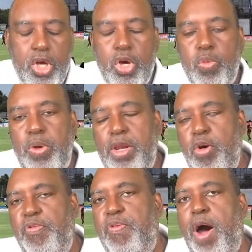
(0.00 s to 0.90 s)
We
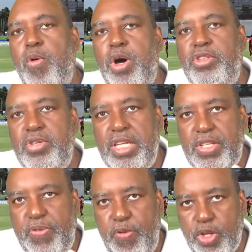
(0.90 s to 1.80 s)
look forward to
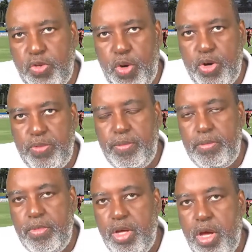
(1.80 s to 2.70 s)
this fourth round,
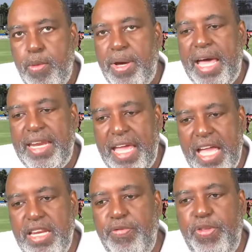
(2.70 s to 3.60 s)
but at the
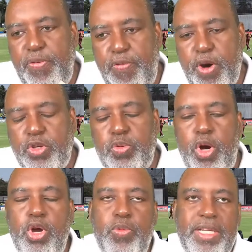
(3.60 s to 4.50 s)
end of the fourth
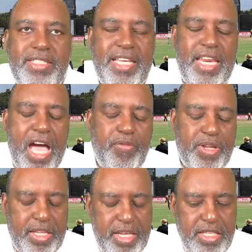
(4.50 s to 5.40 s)
round, we did have
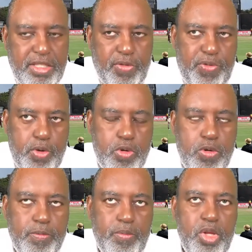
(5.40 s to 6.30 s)
an
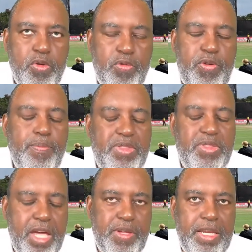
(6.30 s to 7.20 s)
interview from
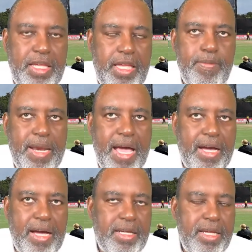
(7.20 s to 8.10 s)
Tevin
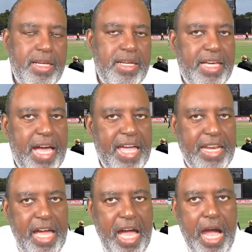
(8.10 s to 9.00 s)
Imlach, the
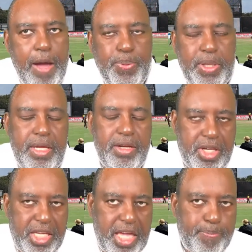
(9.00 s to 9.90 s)
Guyana Harpy Eagle
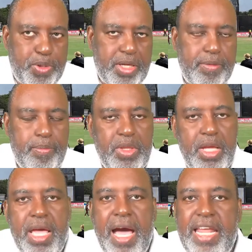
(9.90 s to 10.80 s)
captain.
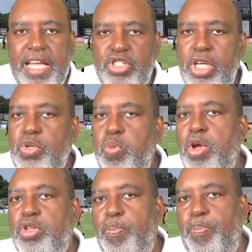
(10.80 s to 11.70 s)
And I just
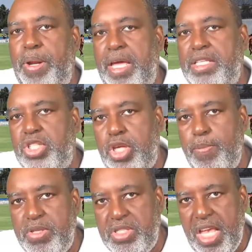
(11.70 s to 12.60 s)
want to play some
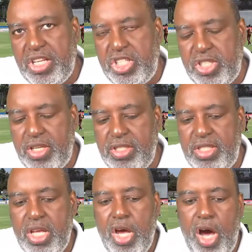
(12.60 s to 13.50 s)

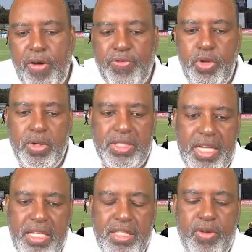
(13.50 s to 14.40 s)
sections of those
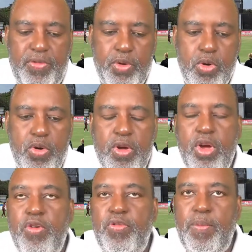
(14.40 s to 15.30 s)
interviews
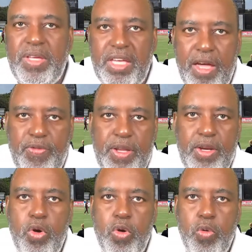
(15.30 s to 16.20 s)
from
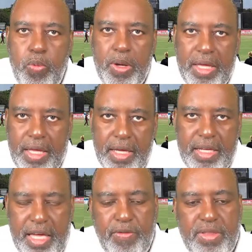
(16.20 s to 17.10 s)
Tevin
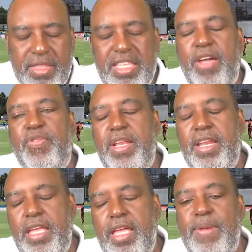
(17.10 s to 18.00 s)

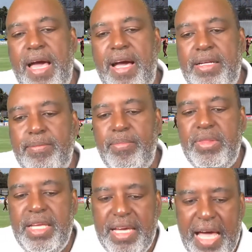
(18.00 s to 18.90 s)
Imlach,
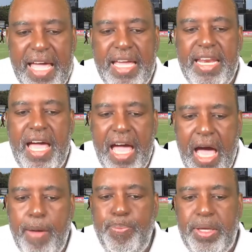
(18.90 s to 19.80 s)
the Guyana
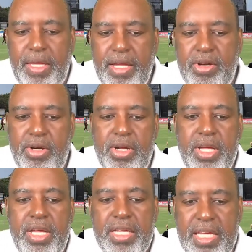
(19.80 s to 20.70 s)
Harpy Eagle
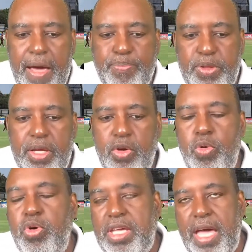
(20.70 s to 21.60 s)
captain
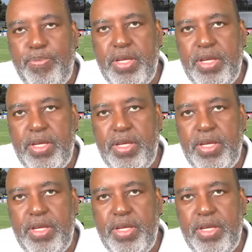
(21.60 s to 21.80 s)
who captained the